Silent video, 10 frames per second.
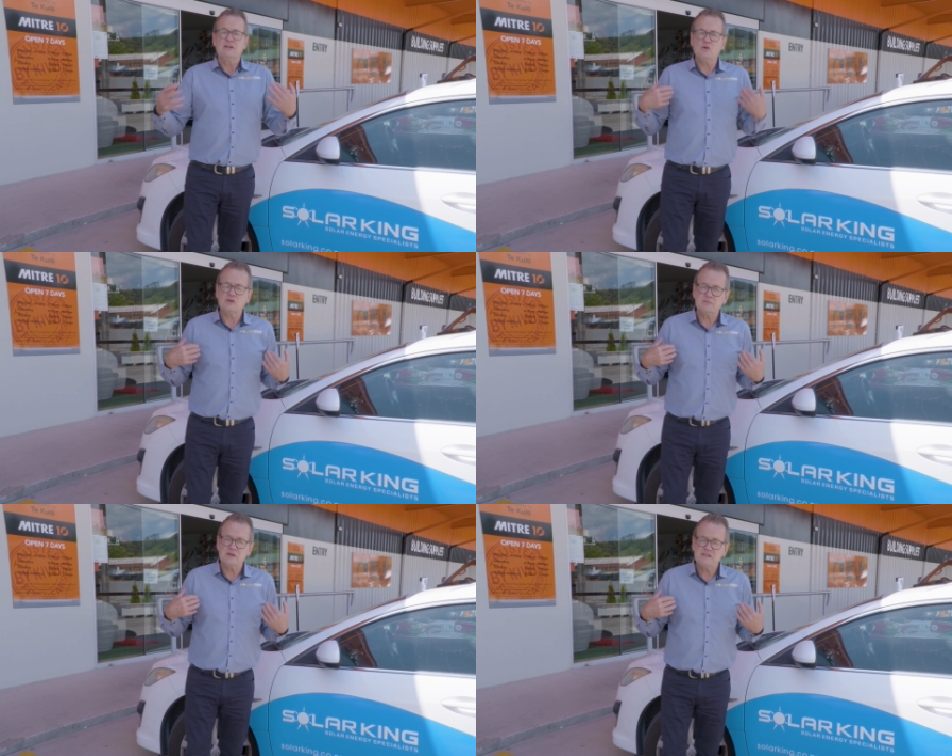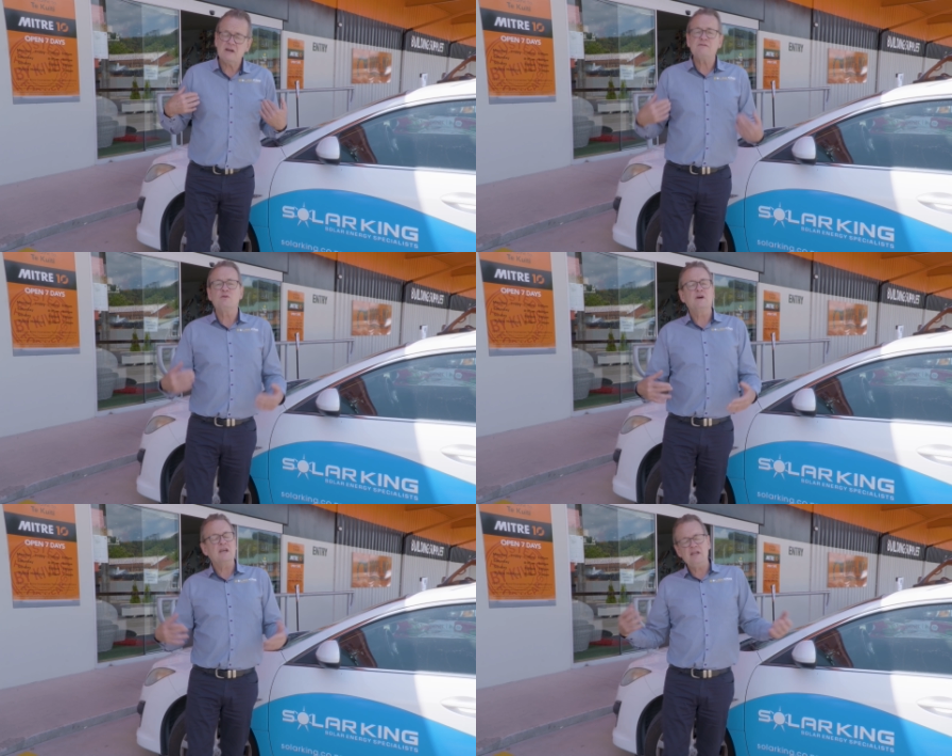talk to myself
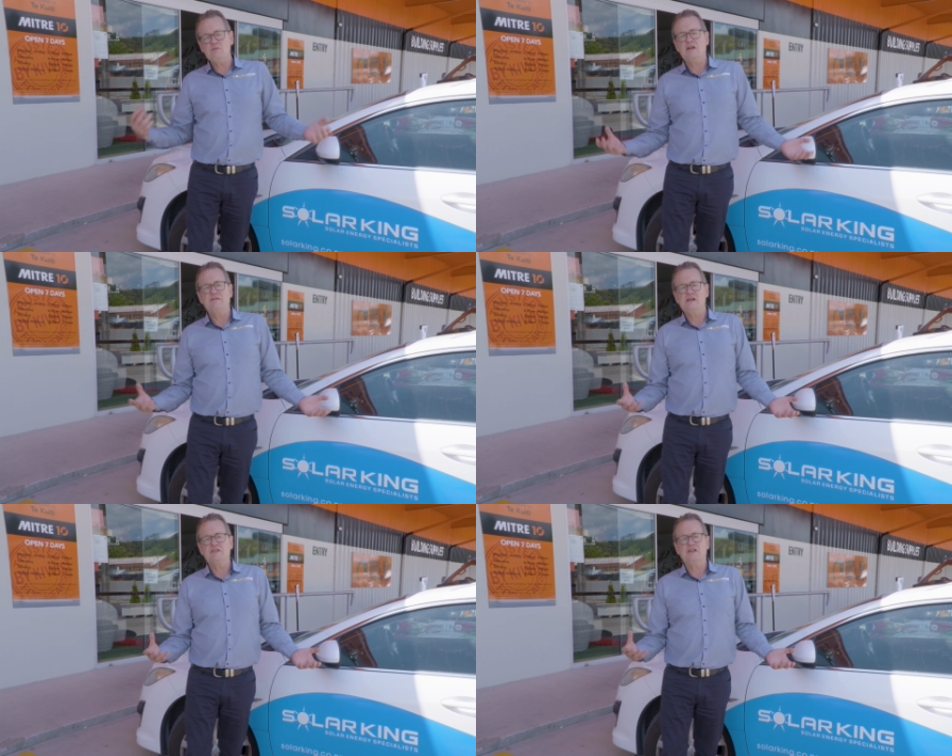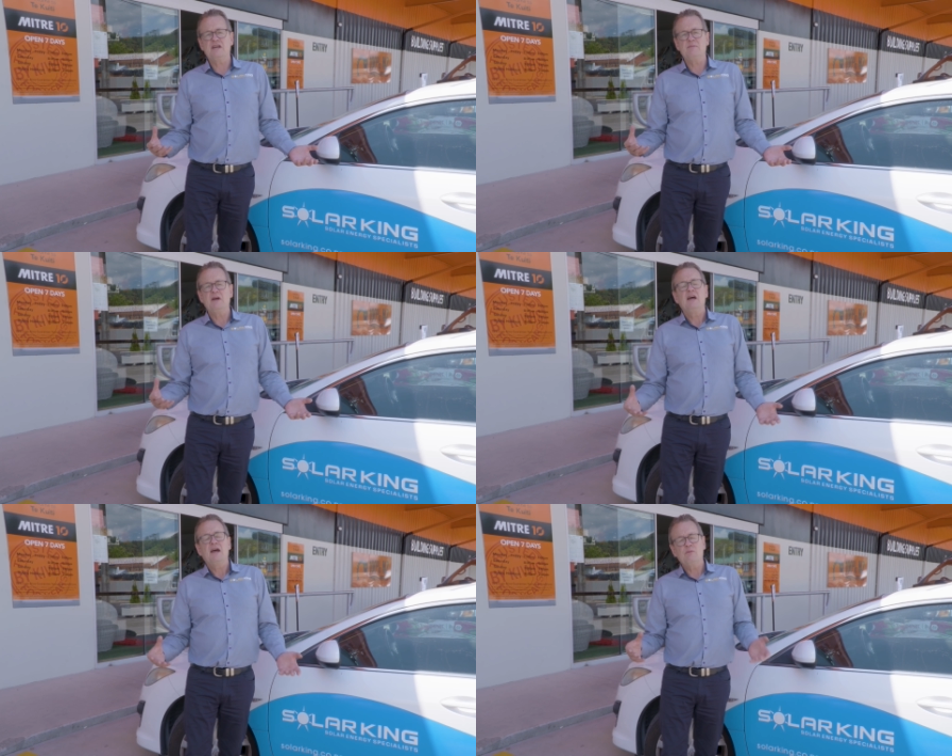or any one of our
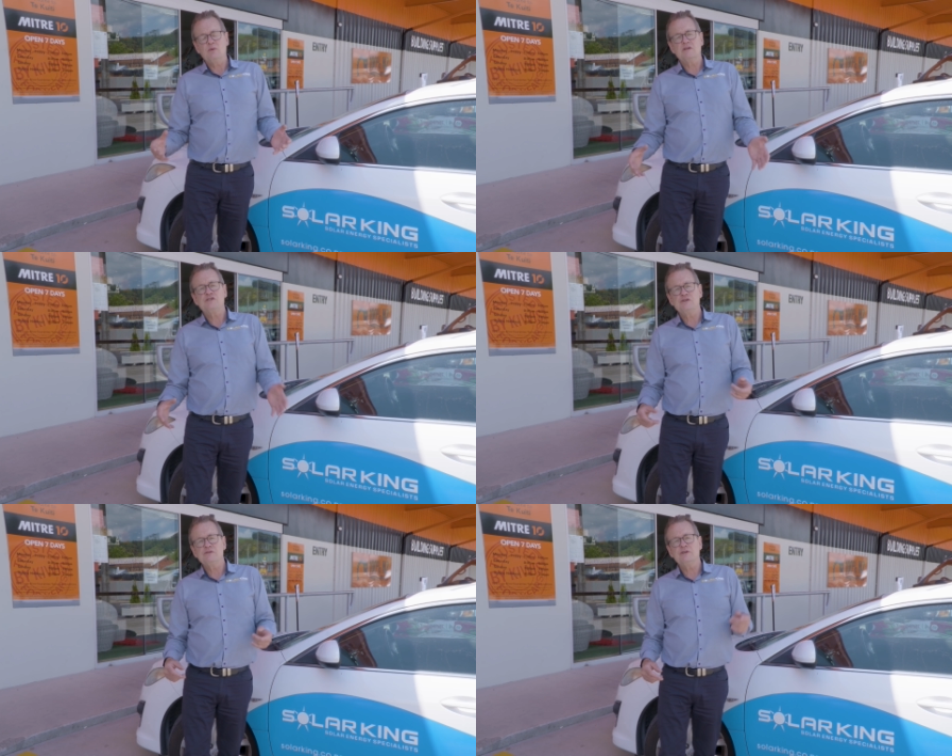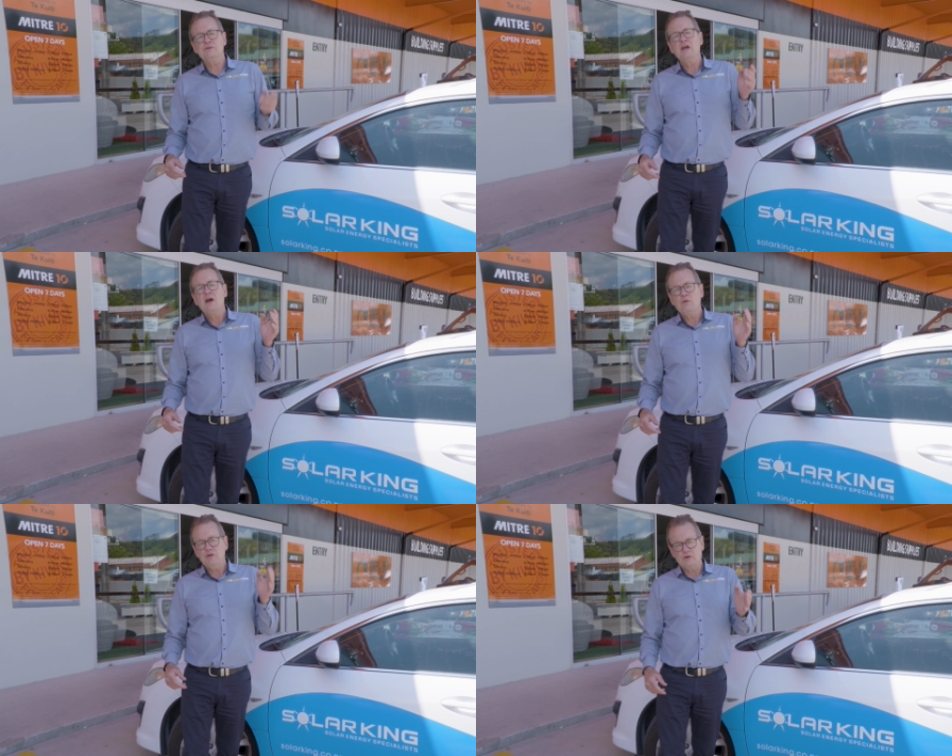team, and we'll assure you,
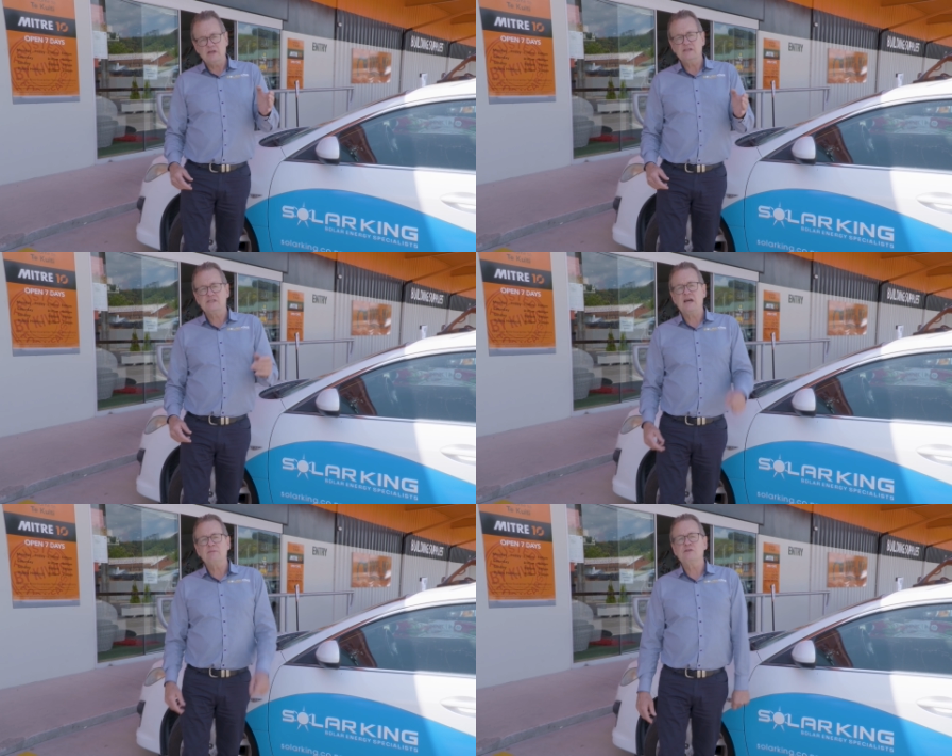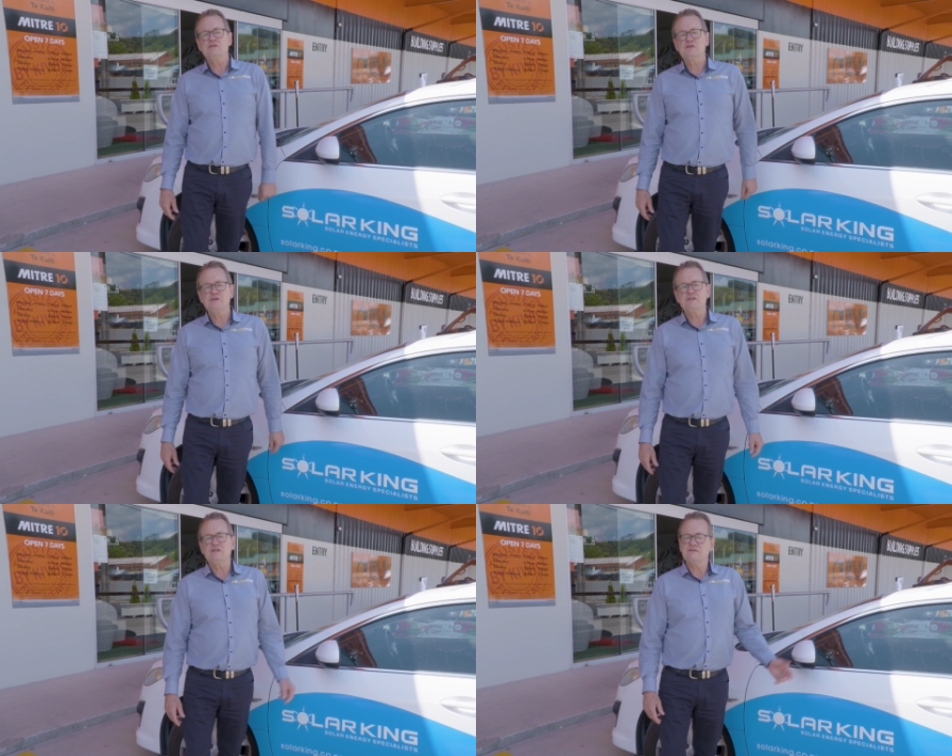you'll get the same good
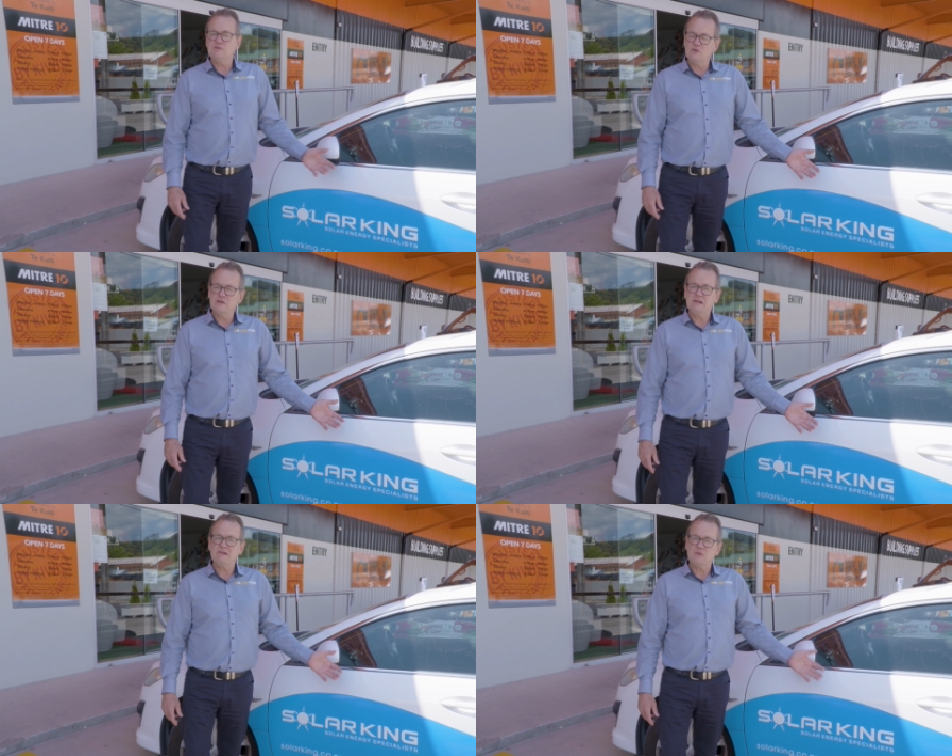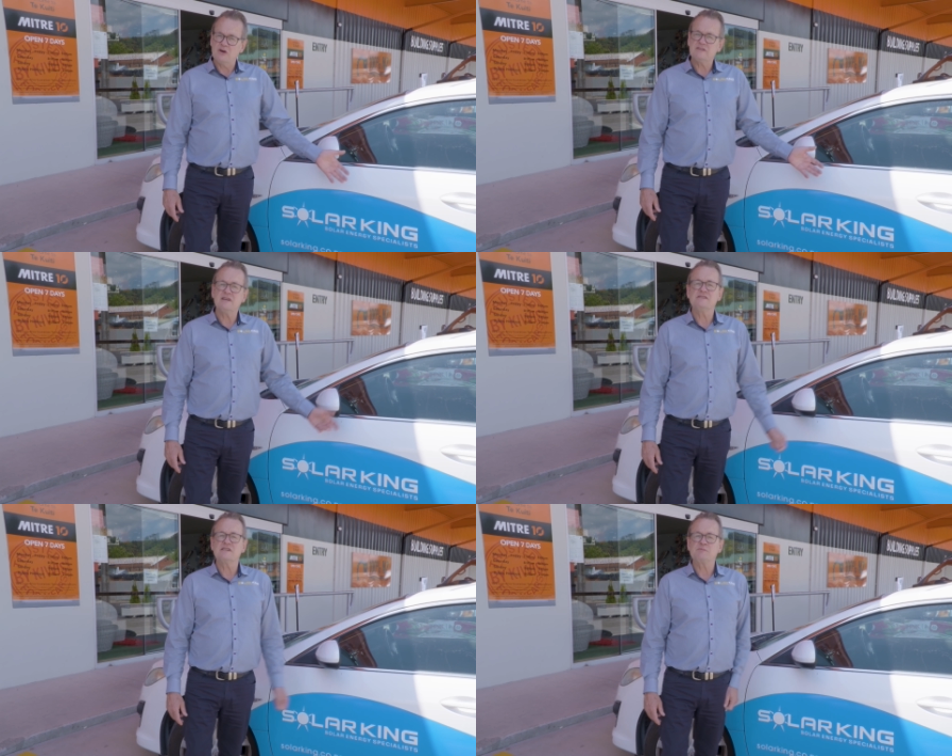service as Vaughan here at Mitre
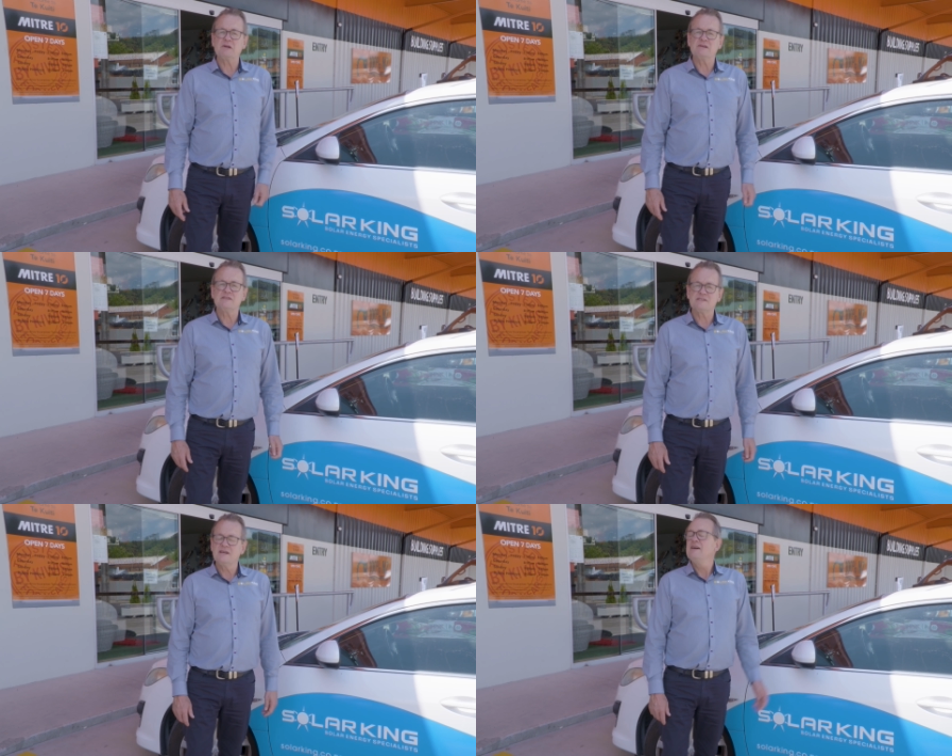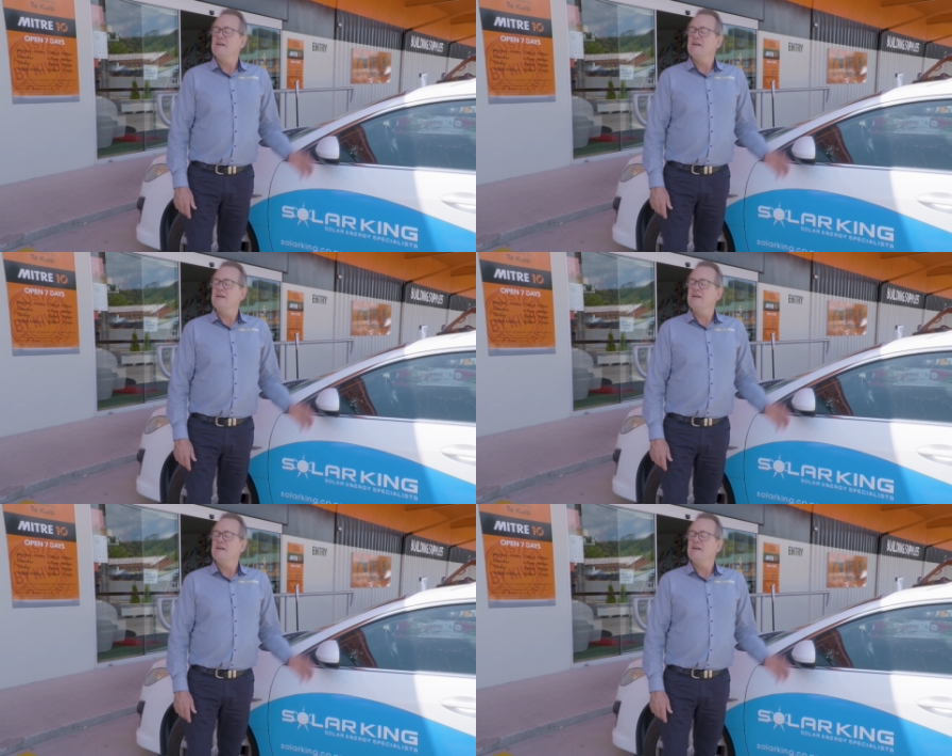ten has experienced.